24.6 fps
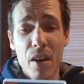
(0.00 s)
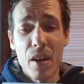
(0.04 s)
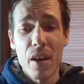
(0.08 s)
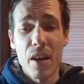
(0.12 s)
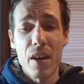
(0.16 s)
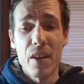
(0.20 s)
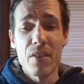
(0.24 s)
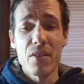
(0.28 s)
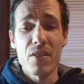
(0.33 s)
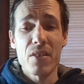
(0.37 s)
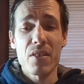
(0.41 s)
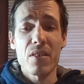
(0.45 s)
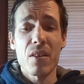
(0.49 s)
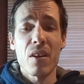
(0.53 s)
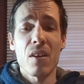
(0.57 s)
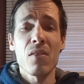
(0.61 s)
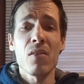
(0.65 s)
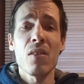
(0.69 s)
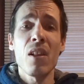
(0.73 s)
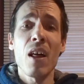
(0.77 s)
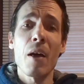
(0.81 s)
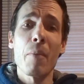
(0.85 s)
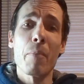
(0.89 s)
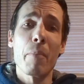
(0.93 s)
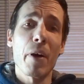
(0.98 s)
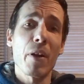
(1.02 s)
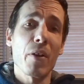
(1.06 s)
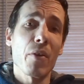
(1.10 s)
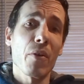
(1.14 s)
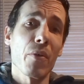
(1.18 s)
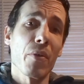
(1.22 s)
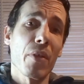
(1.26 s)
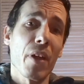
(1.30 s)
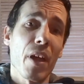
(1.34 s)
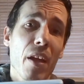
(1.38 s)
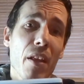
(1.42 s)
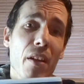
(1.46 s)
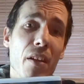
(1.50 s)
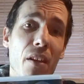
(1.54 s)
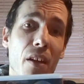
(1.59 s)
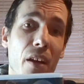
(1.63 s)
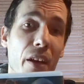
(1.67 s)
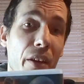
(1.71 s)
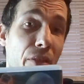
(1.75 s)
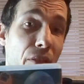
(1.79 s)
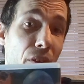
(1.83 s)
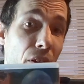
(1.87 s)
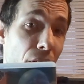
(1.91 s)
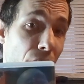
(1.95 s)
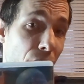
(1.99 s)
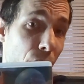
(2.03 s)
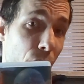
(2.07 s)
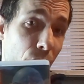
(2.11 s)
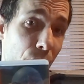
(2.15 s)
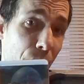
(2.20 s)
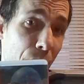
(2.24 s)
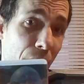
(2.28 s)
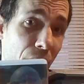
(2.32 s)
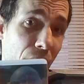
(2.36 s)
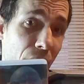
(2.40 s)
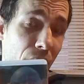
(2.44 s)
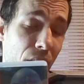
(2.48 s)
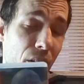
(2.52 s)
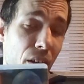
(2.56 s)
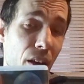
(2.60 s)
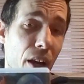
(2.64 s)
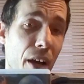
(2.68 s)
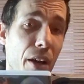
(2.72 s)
It's a lot better than I thought it would be.